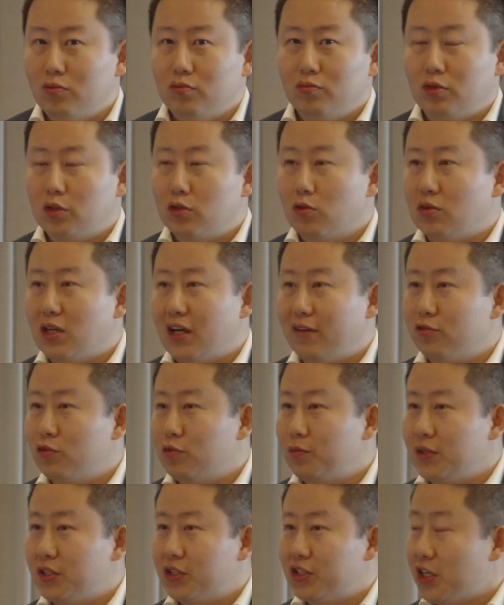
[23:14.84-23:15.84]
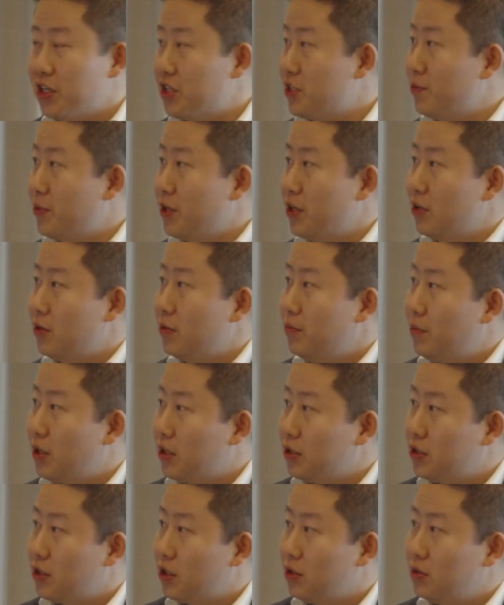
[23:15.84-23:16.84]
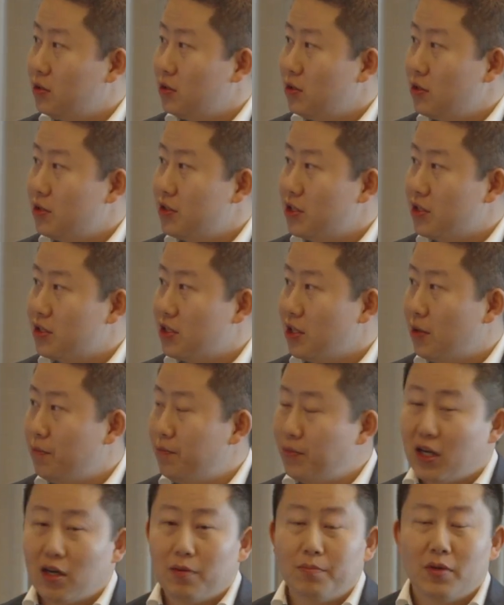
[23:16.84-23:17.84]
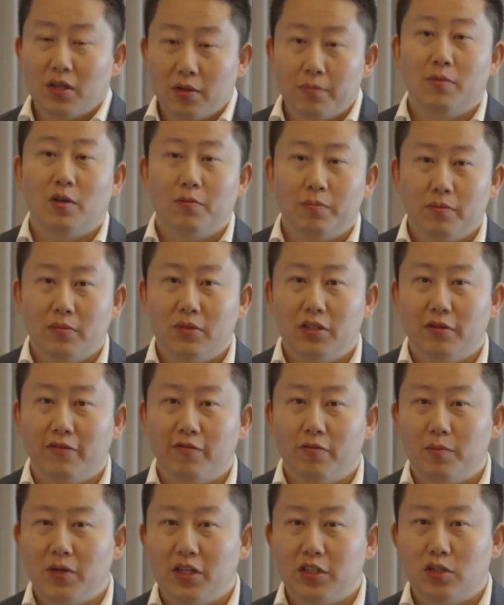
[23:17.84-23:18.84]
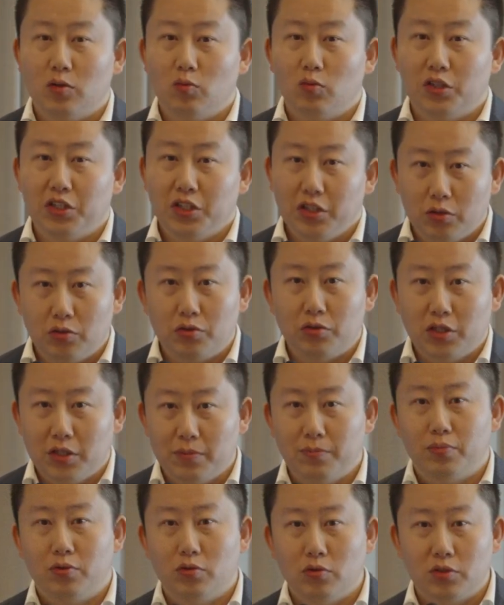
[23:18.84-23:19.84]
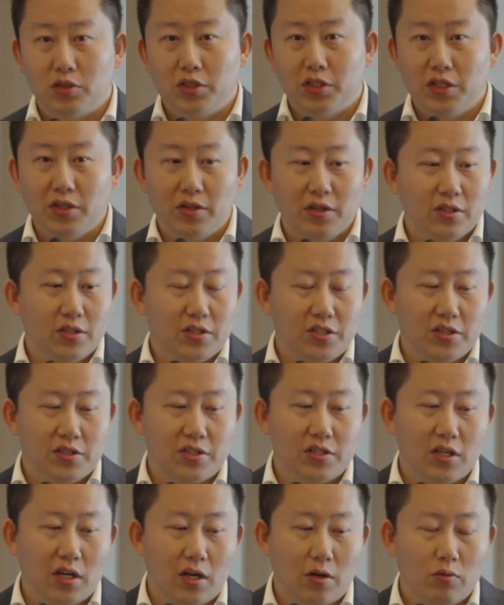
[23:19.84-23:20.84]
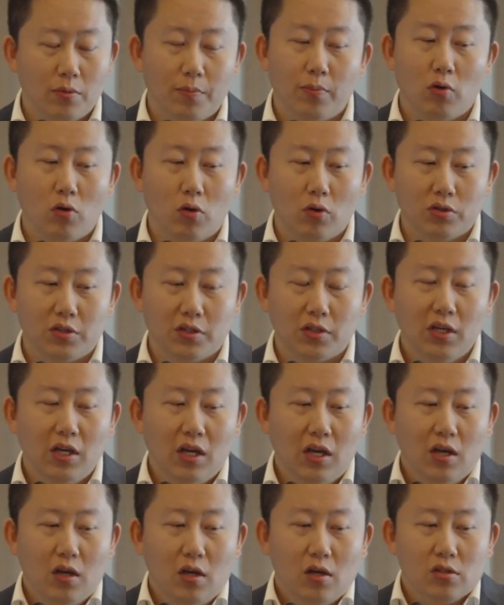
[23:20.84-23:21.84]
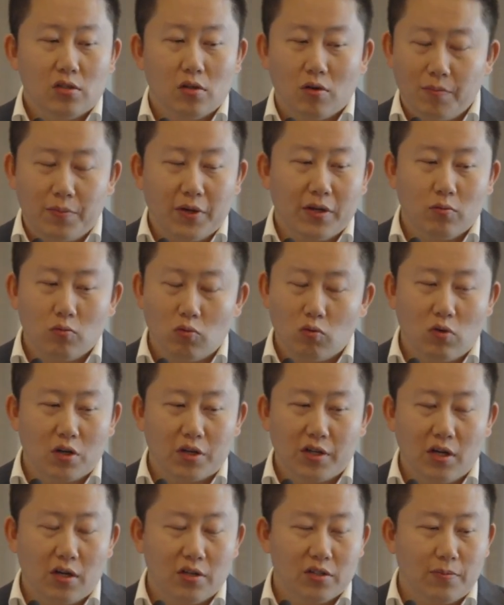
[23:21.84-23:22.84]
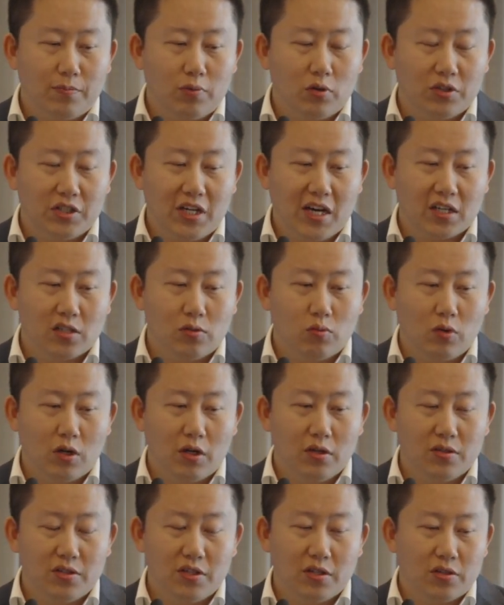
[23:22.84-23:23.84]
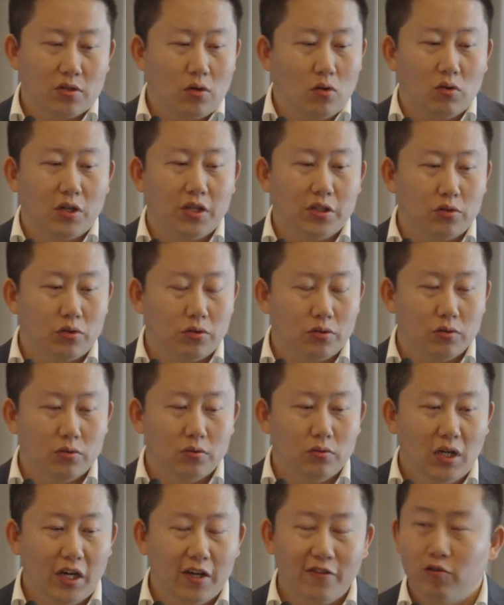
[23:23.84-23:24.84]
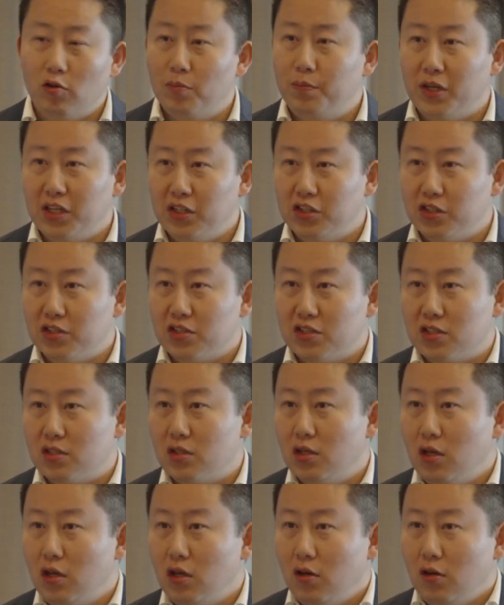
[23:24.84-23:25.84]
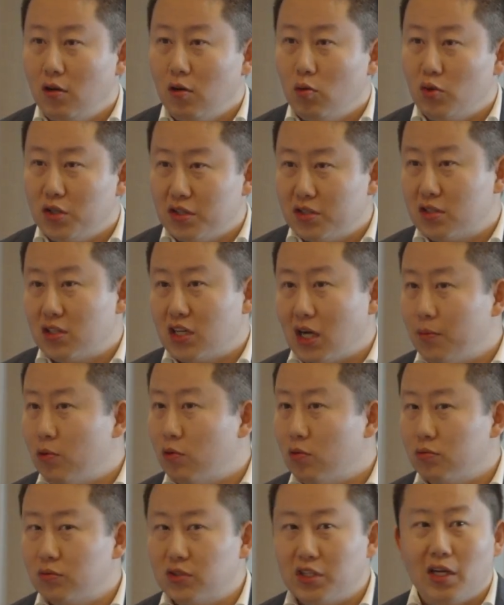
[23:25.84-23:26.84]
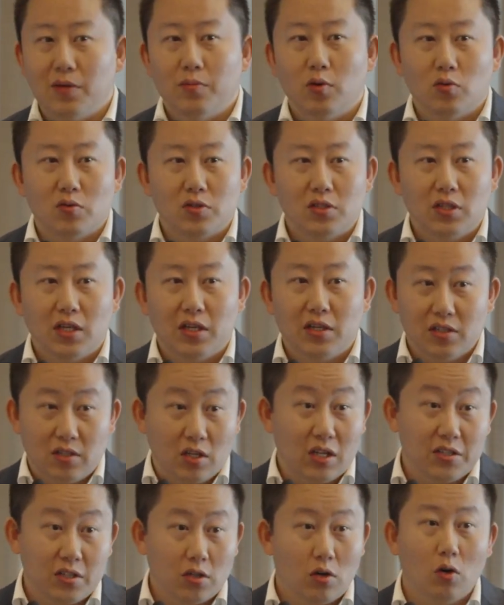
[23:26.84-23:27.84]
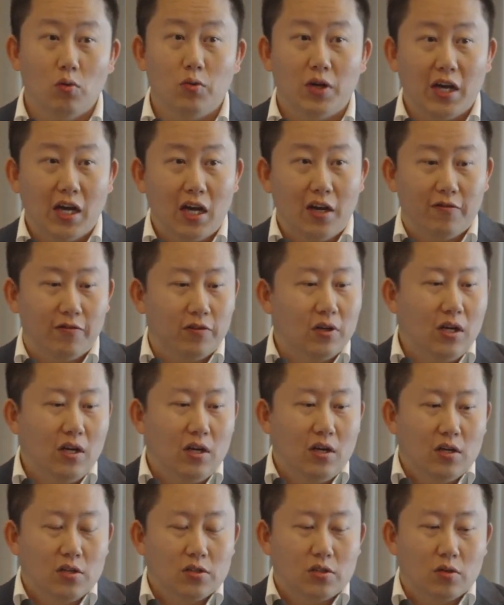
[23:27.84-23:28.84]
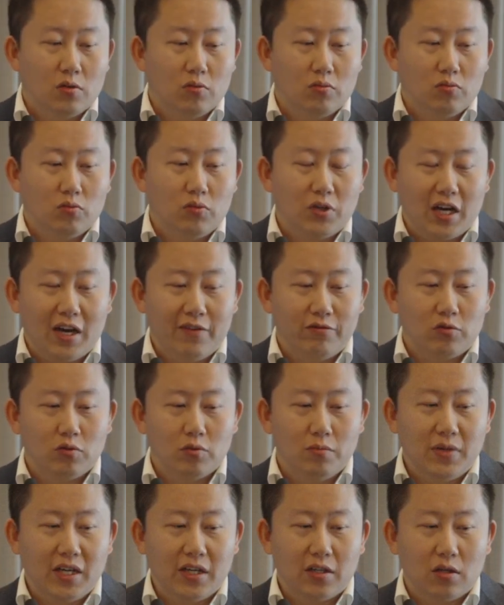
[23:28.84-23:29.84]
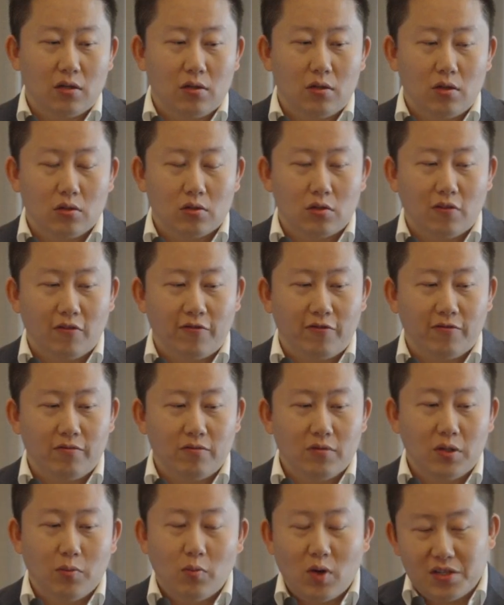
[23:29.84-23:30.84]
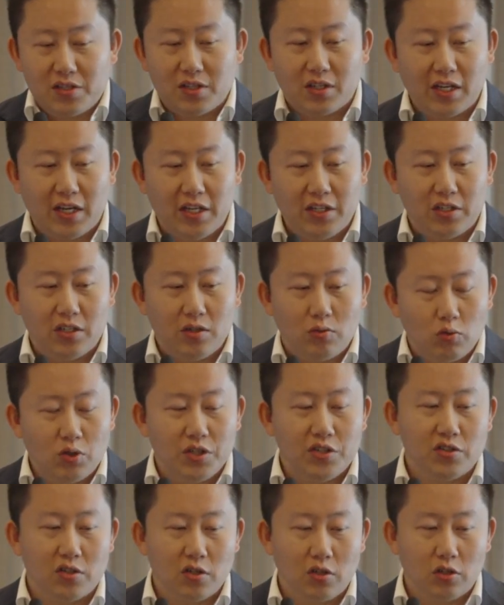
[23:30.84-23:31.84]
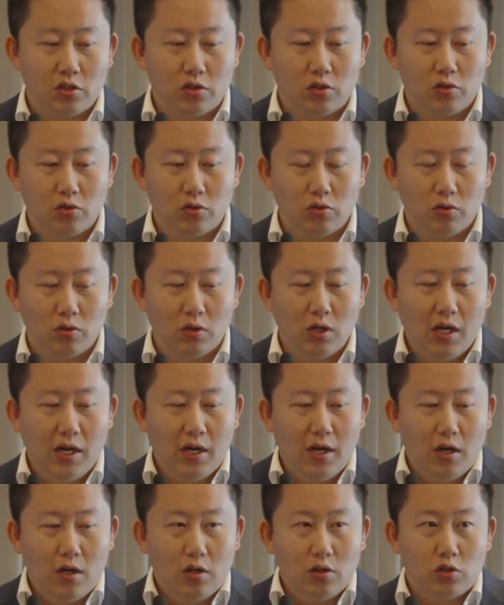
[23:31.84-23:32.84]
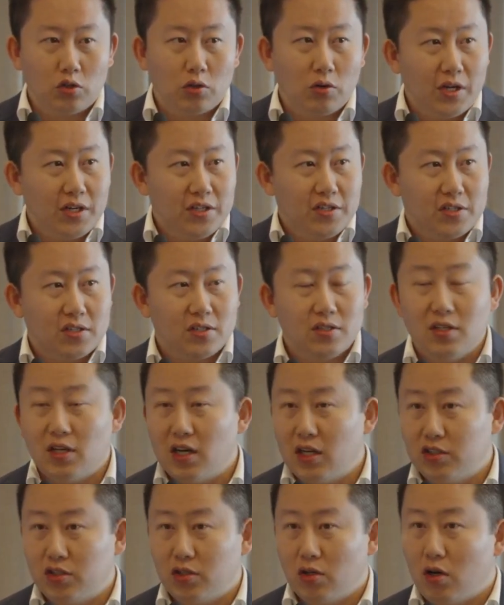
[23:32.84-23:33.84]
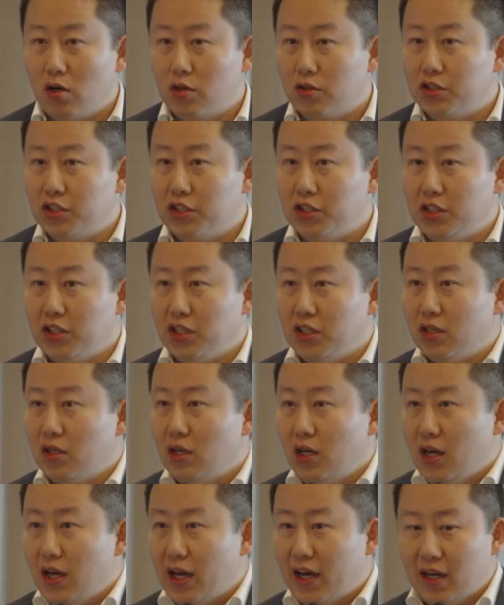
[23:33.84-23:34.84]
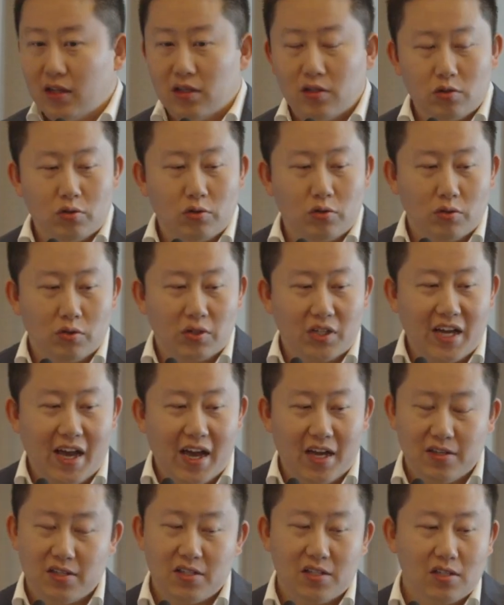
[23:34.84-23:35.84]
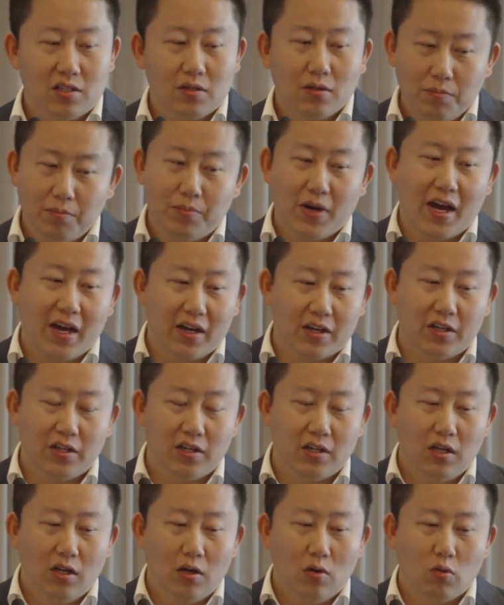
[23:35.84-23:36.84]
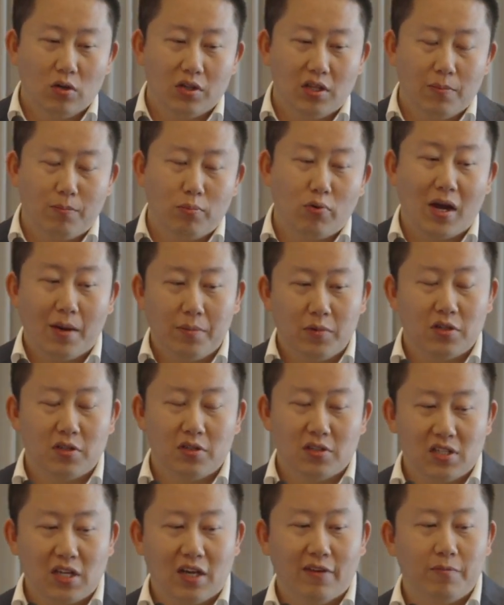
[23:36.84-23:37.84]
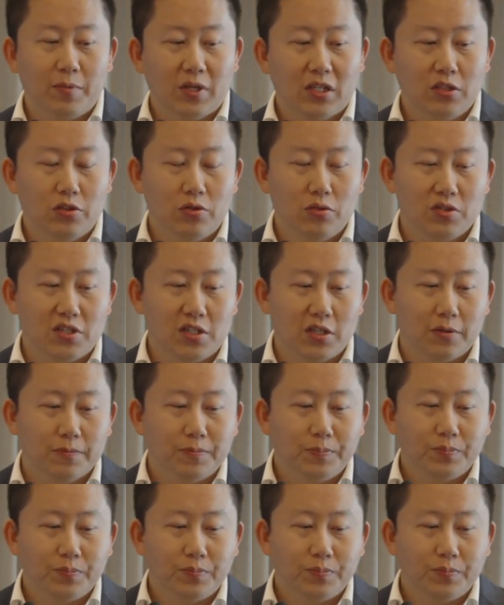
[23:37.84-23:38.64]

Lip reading: we don't have to be Shakespeare, but there's a bare minimum information we need to input in this report. So I've been working on the projects where there's only 2 A4 pages with a couple tables, and that's all we have. So we have to make a lot of investigation research to trace the geology and to guess back what the parameters have been using.